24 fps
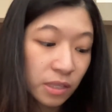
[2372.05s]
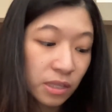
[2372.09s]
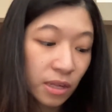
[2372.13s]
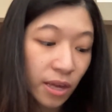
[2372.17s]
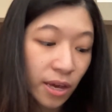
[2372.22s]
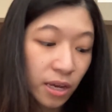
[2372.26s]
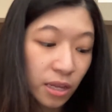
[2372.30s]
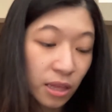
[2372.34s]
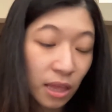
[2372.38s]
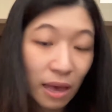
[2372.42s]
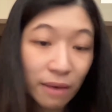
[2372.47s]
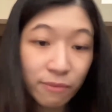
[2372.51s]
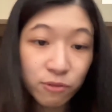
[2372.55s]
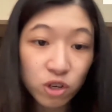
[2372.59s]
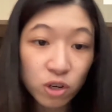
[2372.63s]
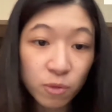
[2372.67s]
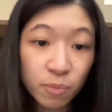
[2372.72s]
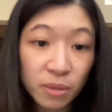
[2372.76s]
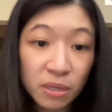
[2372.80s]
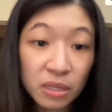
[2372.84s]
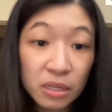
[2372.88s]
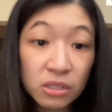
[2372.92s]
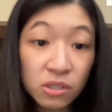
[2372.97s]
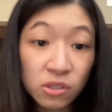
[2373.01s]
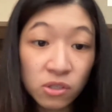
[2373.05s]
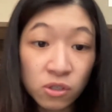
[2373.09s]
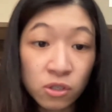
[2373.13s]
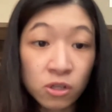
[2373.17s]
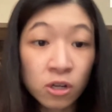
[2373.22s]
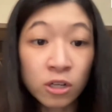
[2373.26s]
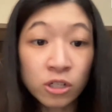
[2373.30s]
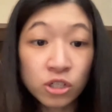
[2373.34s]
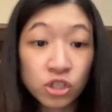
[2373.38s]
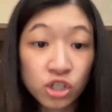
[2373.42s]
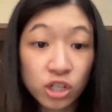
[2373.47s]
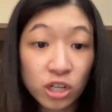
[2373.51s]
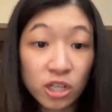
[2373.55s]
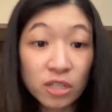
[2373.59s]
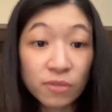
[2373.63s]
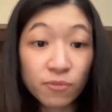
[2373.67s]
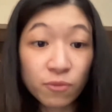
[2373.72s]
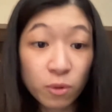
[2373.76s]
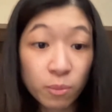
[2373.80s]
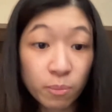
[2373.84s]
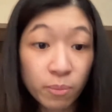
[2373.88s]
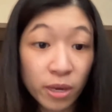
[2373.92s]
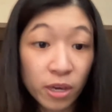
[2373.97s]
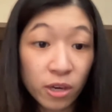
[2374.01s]
It's like live shopping is not
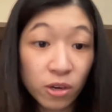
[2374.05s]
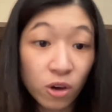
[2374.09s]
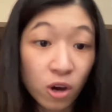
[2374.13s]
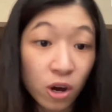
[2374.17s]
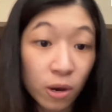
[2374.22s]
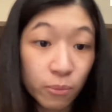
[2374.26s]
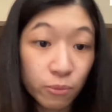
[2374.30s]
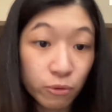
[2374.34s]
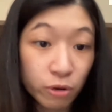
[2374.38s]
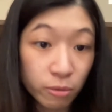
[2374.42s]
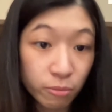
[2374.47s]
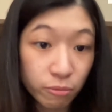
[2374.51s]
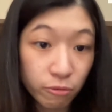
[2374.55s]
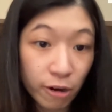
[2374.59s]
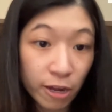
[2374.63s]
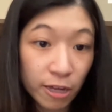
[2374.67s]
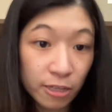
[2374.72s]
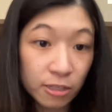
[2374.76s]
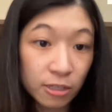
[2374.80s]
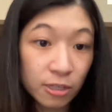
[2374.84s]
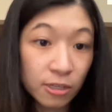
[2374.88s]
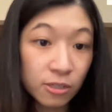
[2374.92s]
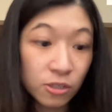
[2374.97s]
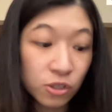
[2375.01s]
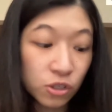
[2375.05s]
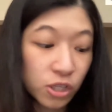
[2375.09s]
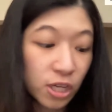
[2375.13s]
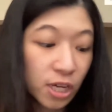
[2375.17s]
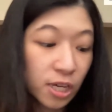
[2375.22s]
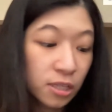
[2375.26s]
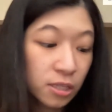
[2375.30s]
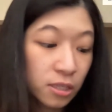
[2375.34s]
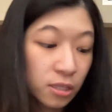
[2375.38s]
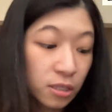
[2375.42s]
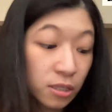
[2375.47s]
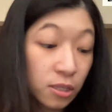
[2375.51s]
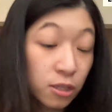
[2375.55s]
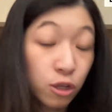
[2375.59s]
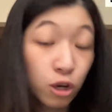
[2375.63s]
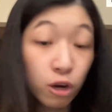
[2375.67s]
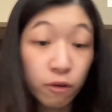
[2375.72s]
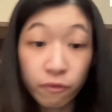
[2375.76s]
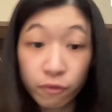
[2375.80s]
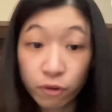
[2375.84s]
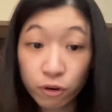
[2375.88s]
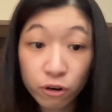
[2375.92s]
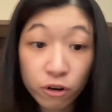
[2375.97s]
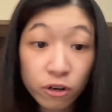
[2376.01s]
just for big corporate brand, because you can see, of
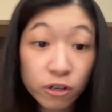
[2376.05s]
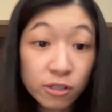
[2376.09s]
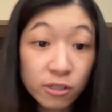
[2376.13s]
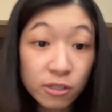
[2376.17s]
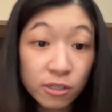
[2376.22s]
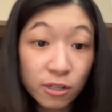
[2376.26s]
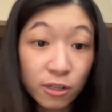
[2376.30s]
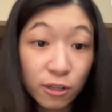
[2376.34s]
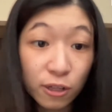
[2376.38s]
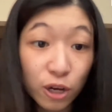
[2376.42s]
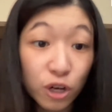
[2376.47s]
course,